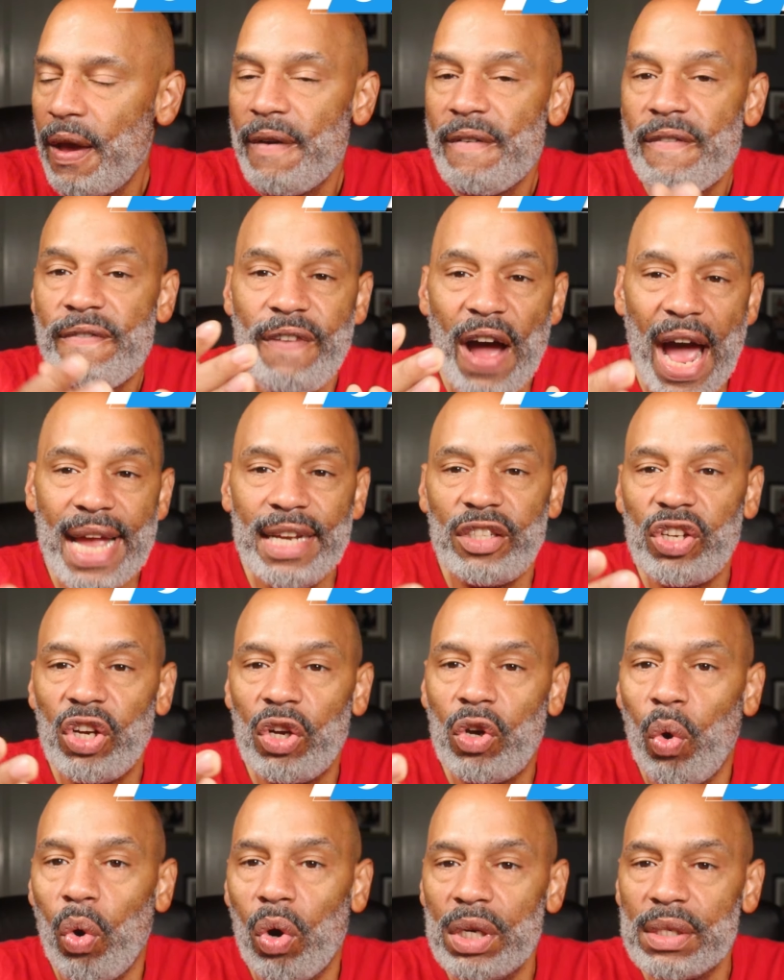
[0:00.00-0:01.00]
fight
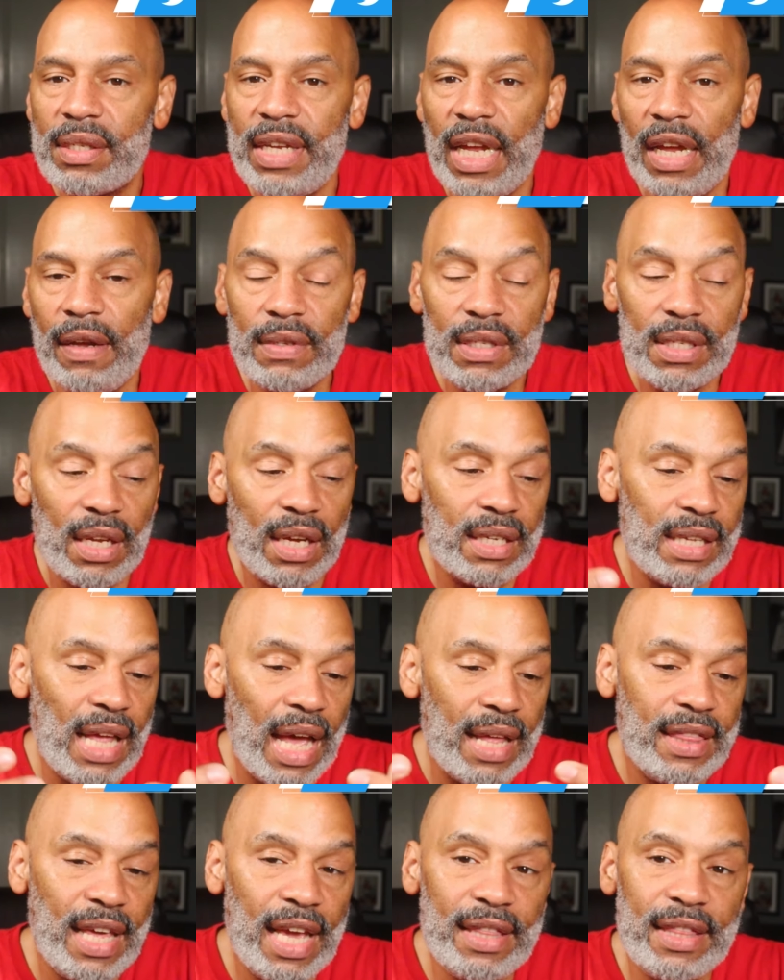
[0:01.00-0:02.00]
Shakur Stevenson because
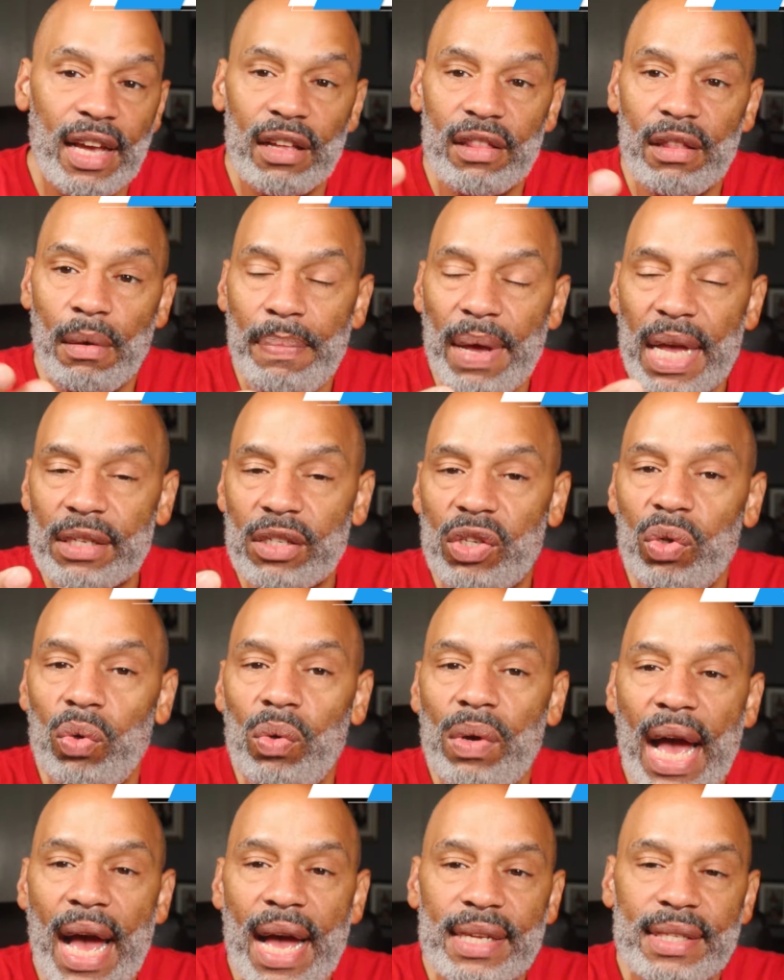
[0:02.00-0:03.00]
I think they're the best
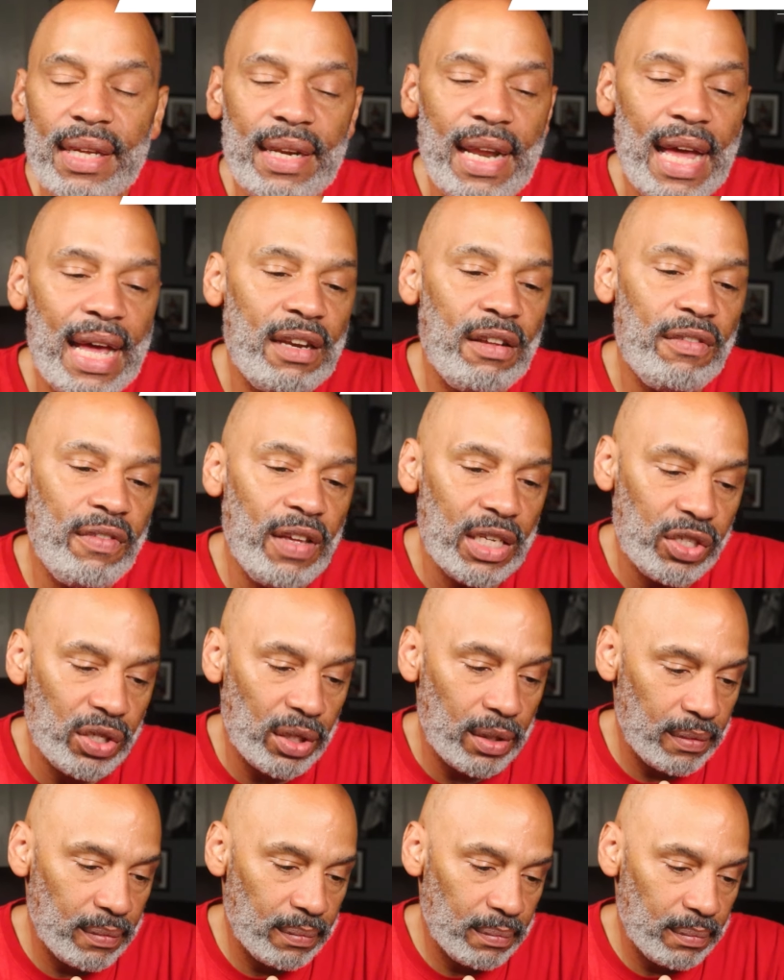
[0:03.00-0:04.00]
two guys in that
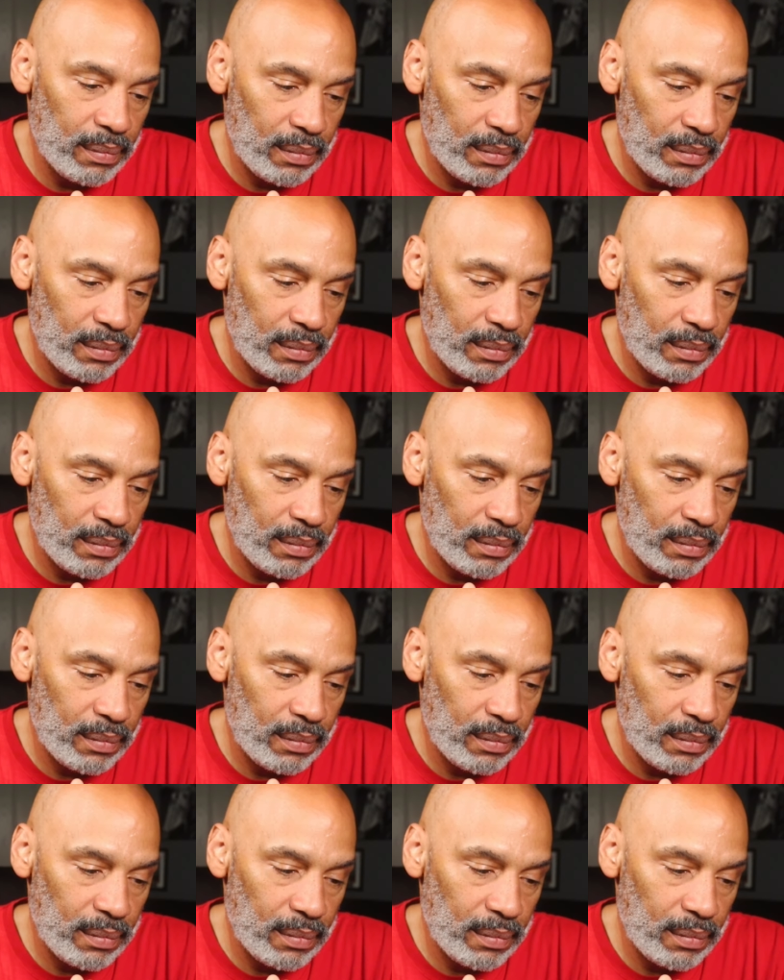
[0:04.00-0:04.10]
division.